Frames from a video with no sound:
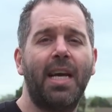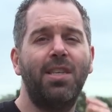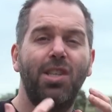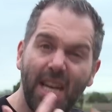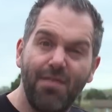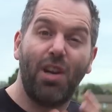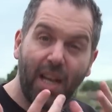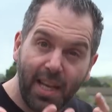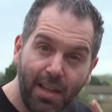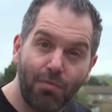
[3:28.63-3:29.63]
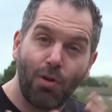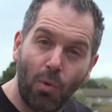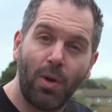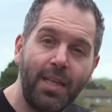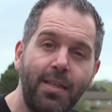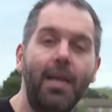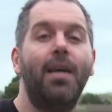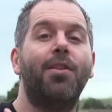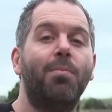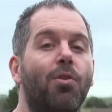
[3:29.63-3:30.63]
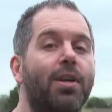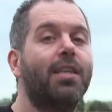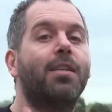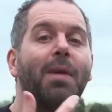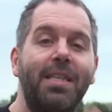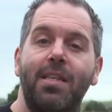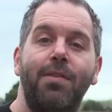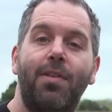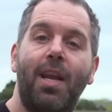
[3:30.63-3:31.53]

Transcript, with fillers: And generally, the rule is the more expensive